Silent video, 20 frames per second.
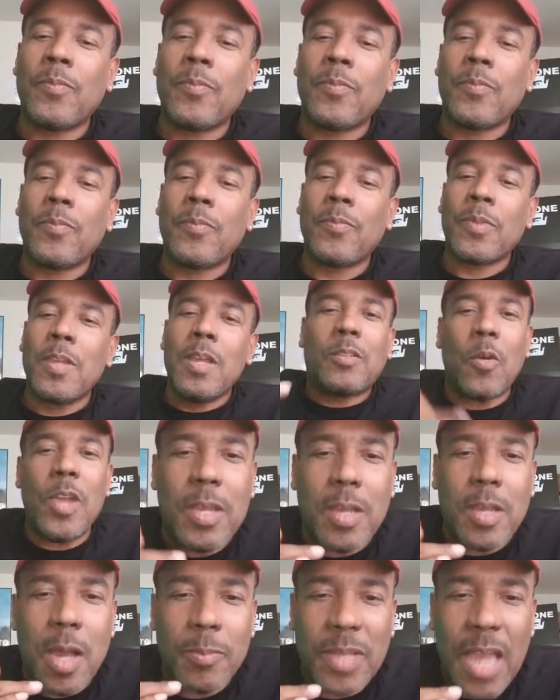So he
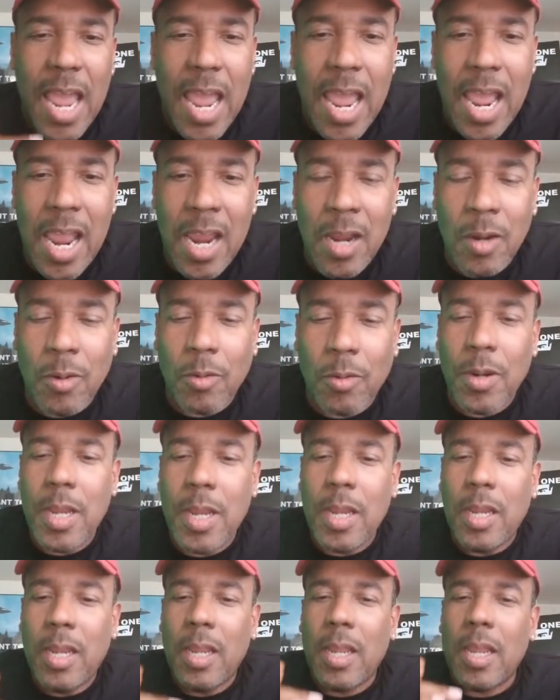becomes
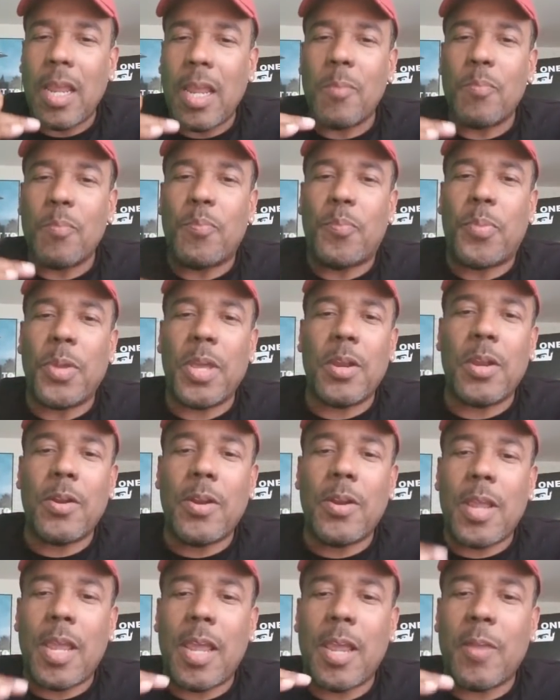angry and
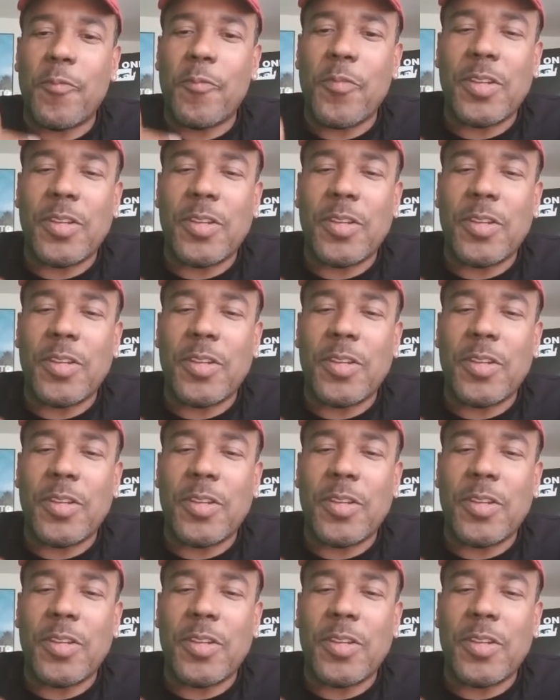bitter and